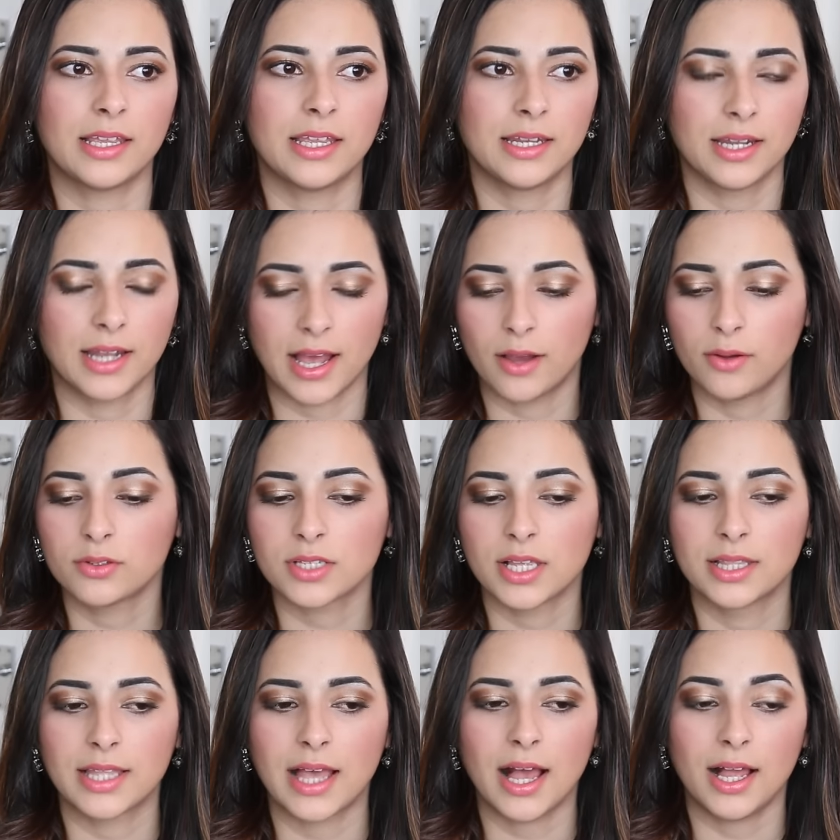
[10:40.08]
in and out,
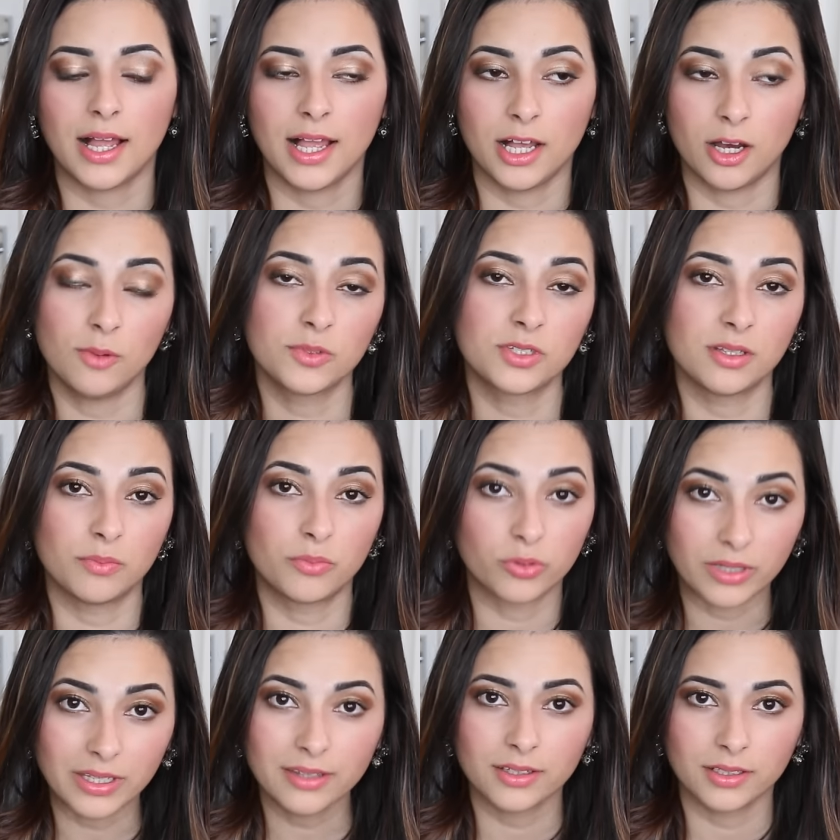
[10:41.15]
and that helped, the
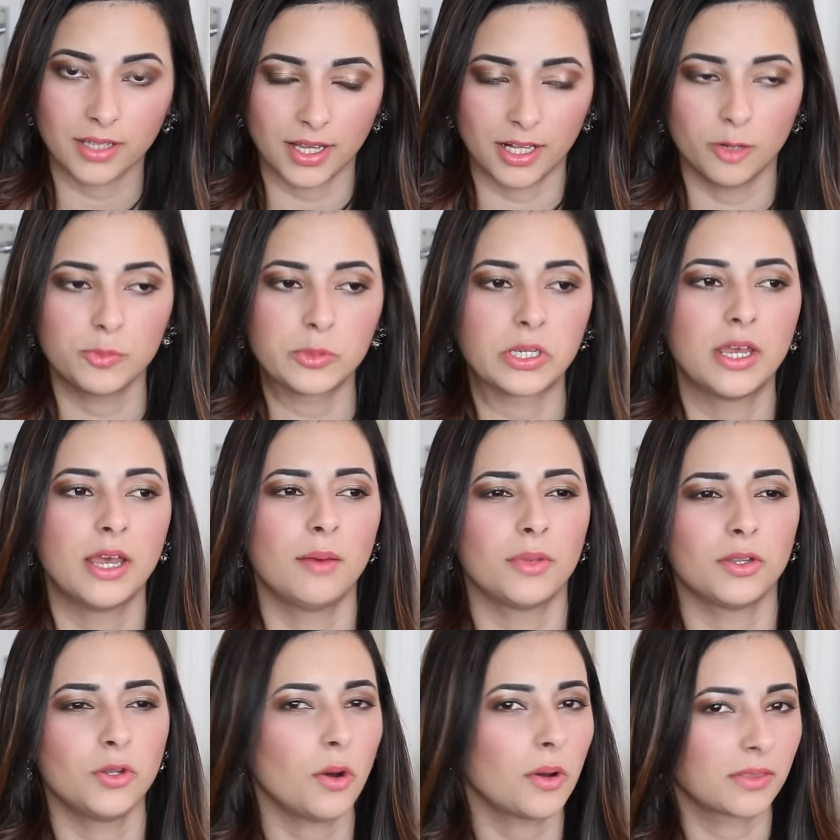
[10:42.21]
breathing helped,
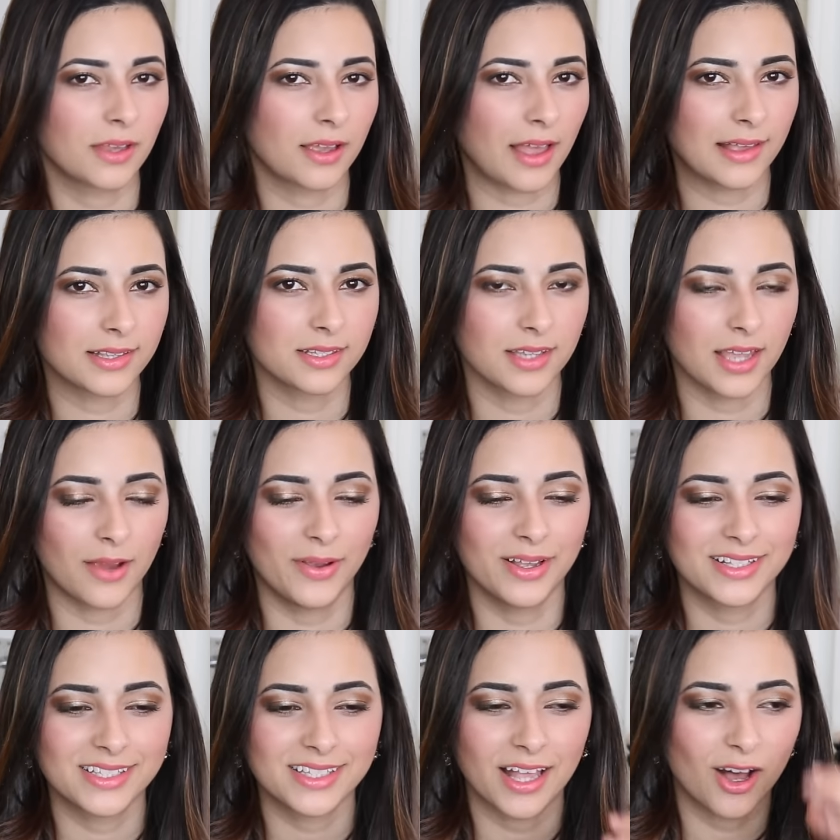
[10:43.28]
but not the gas and air
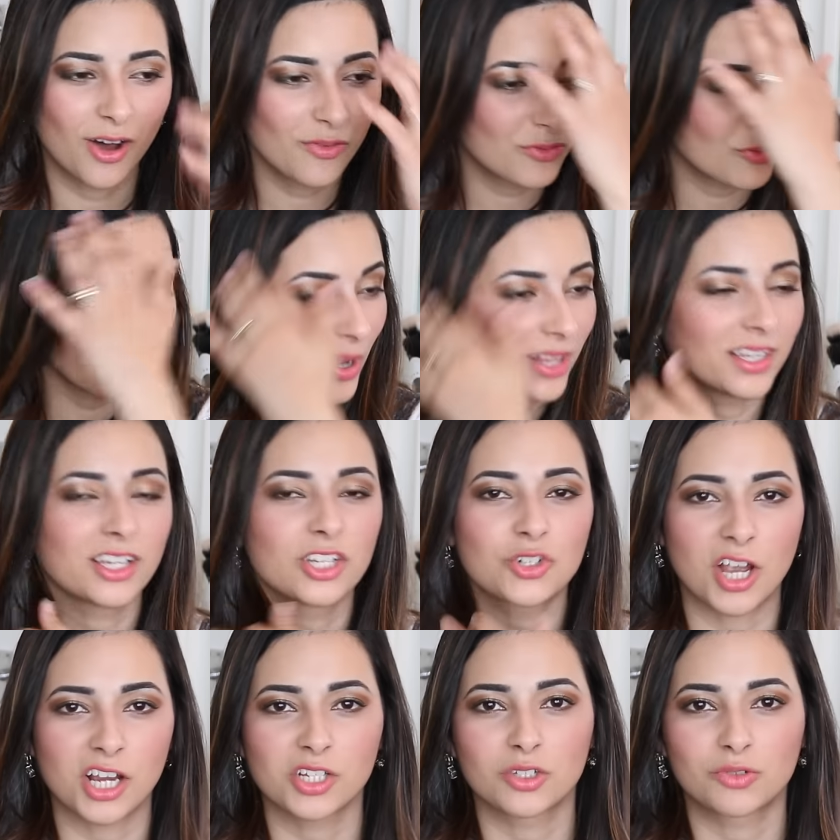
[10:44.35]
itself when the
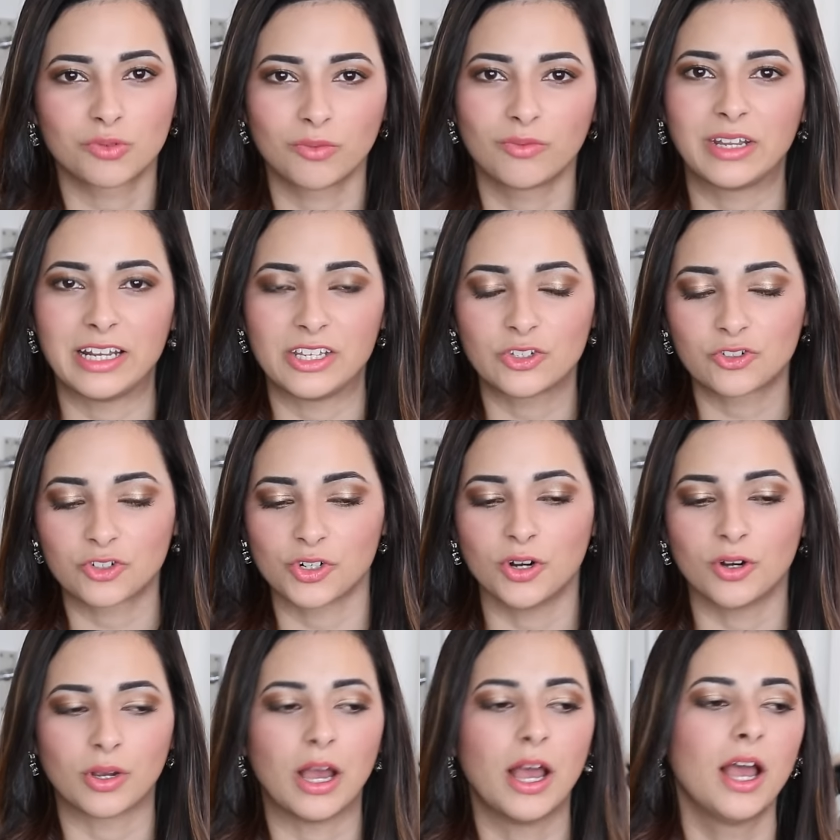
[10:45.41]
contractions were really
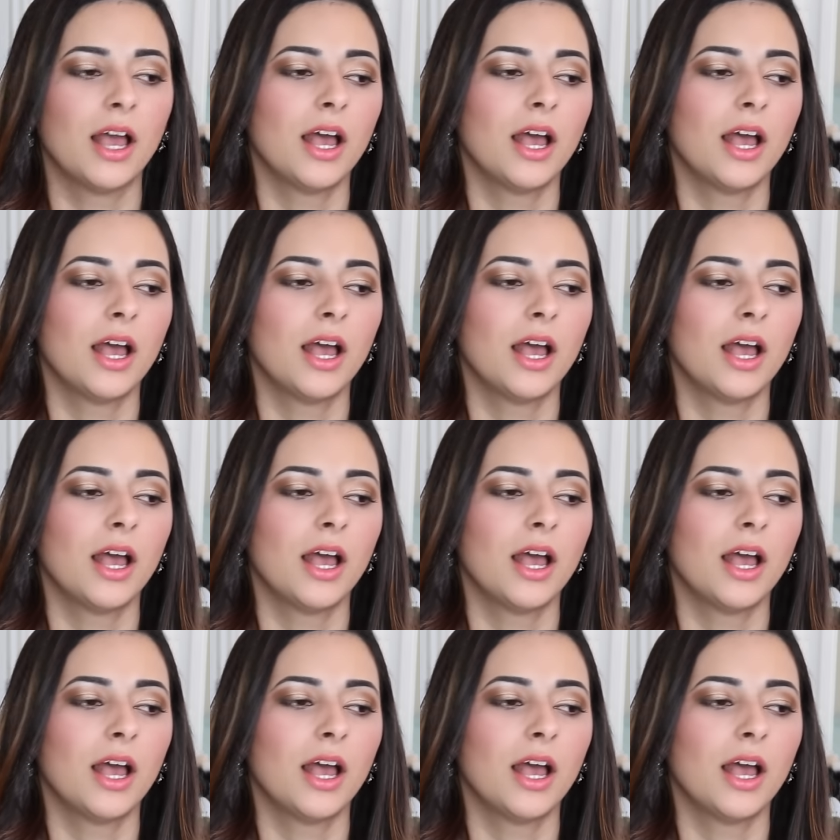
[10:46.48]
strong.